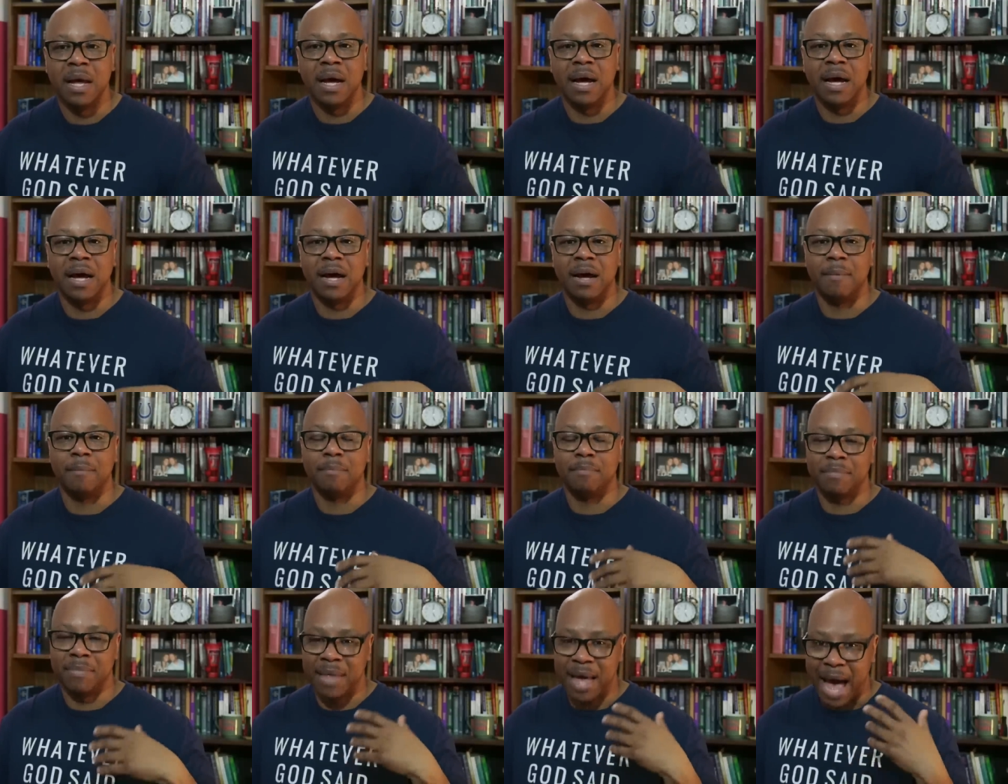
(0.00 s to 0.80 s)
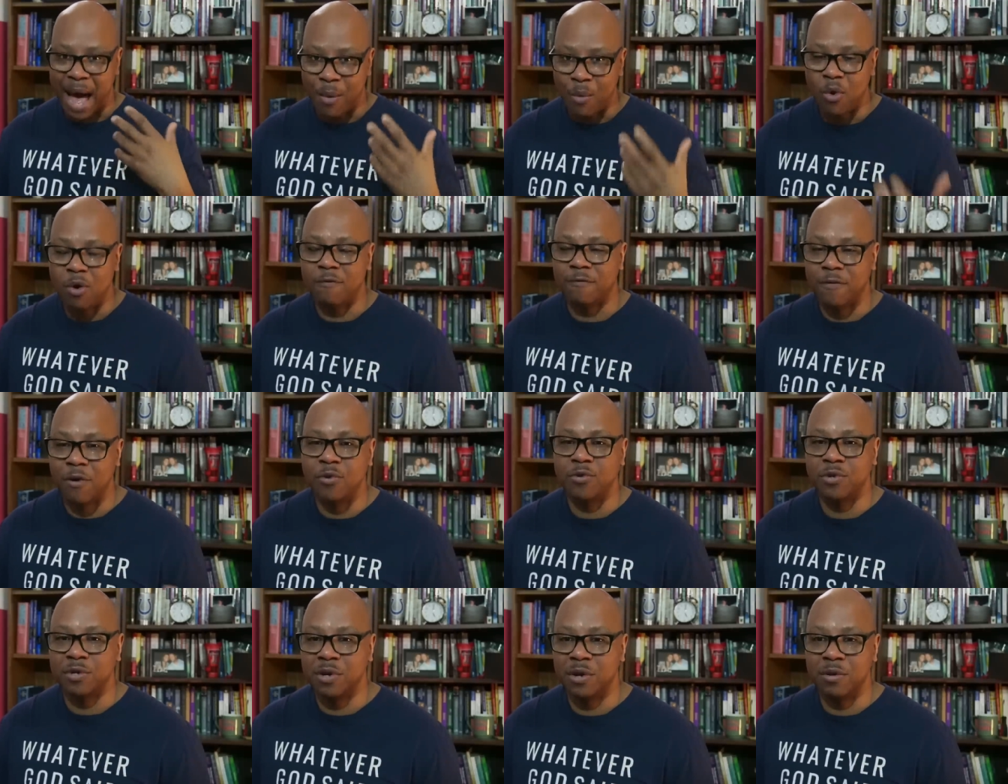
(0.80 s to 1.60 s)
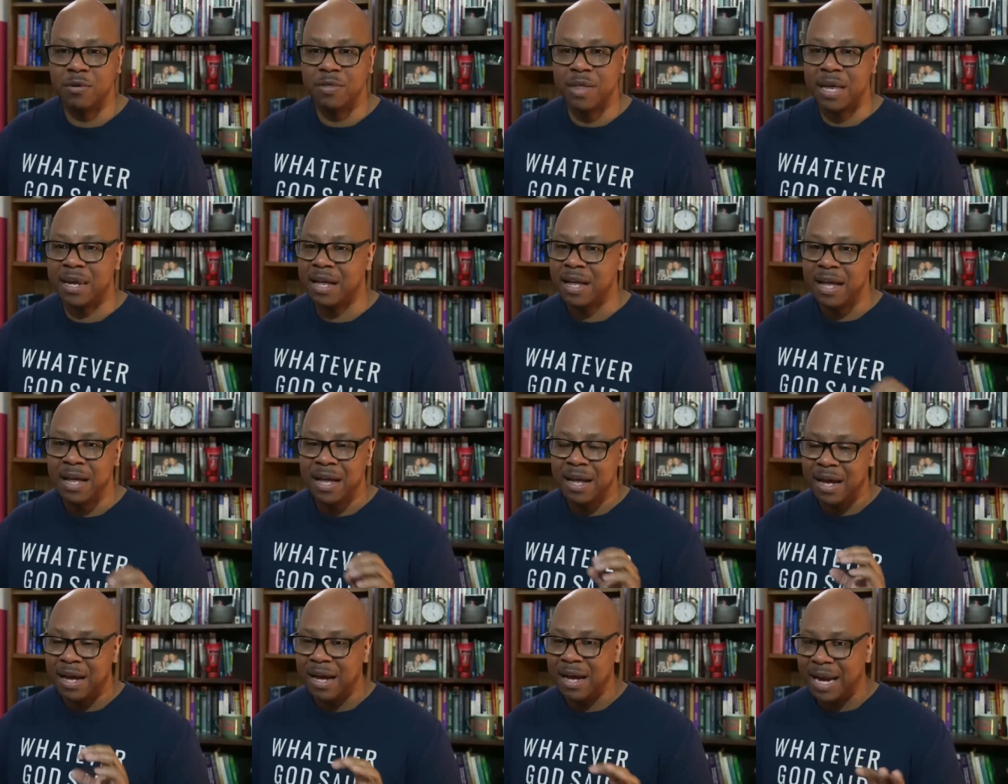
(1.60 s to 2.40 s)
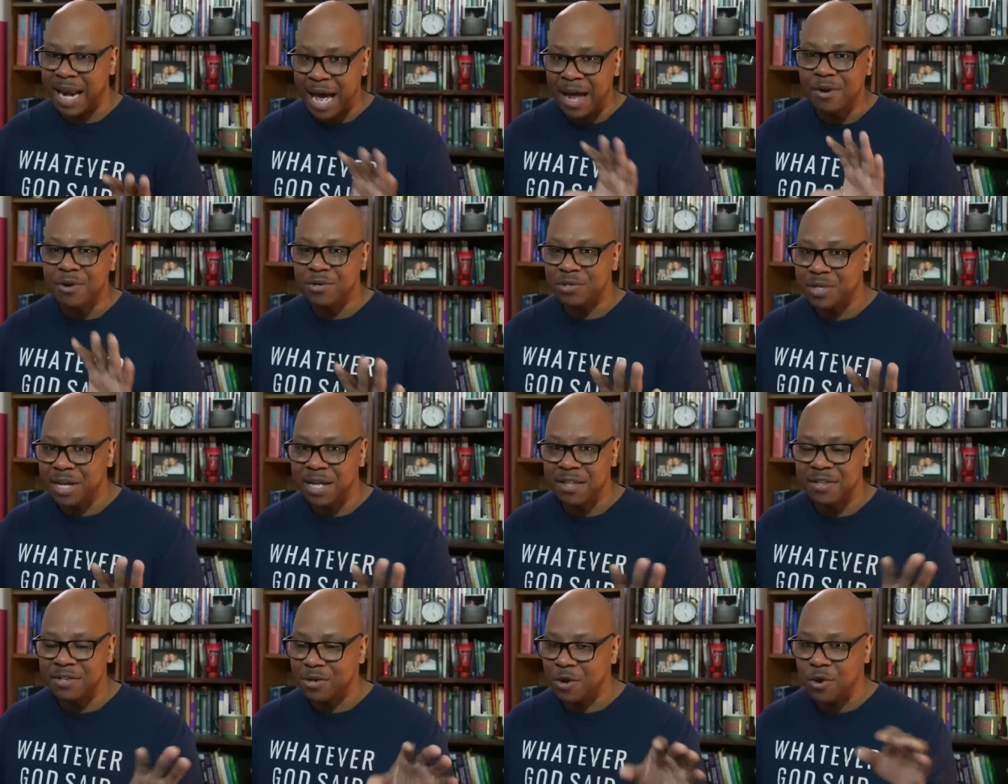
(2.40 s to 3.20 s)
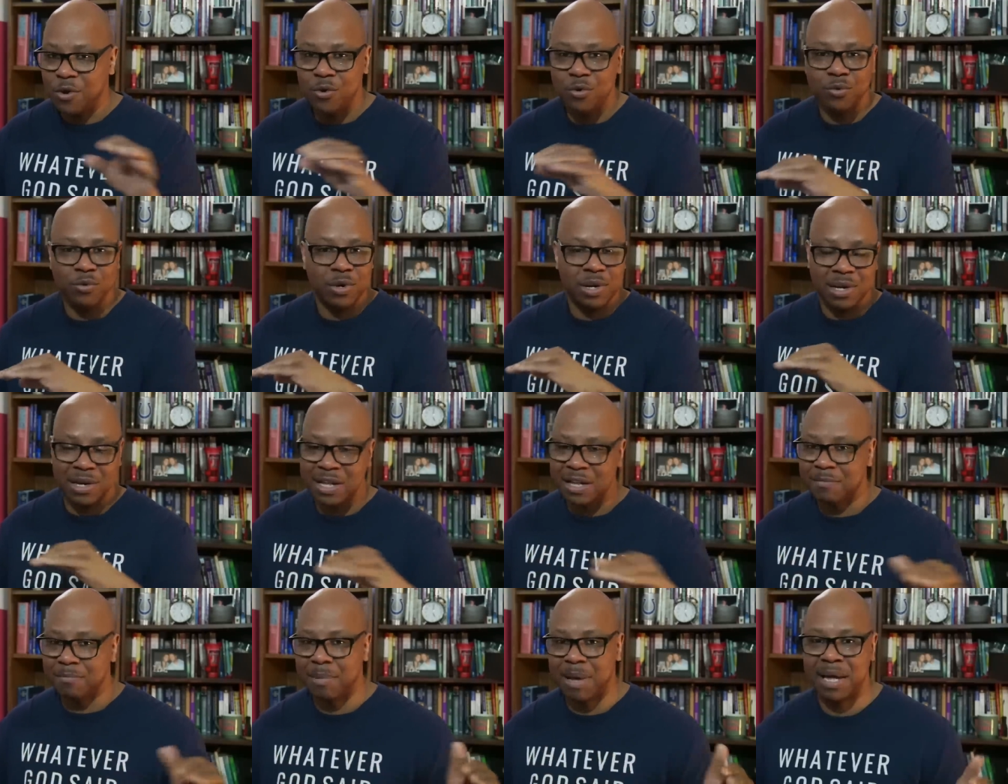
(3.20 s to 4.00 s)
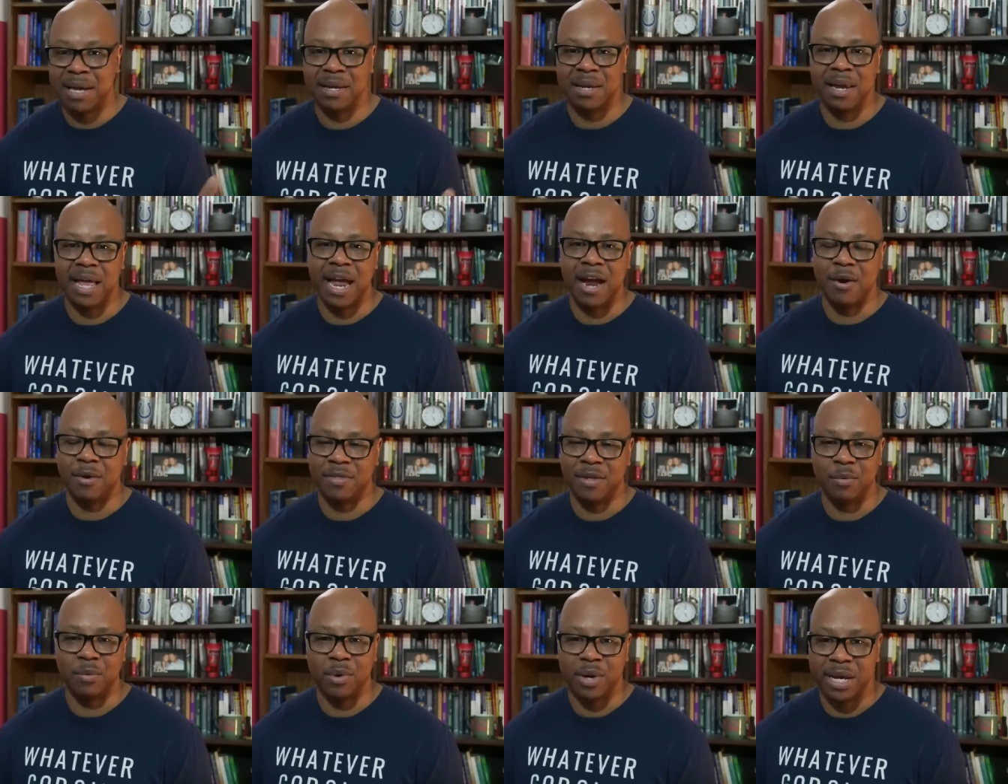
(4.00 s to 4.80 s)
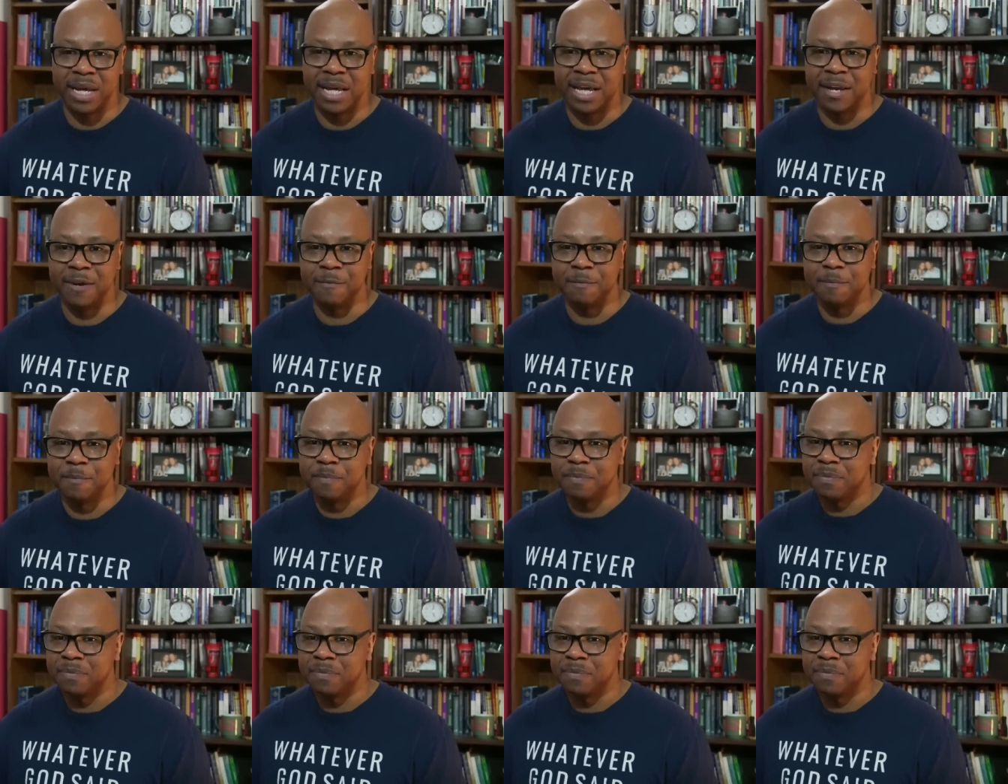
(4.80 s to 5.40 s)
Um, I want folks to know that, uh, and I understand this whole clickbait era that we're in.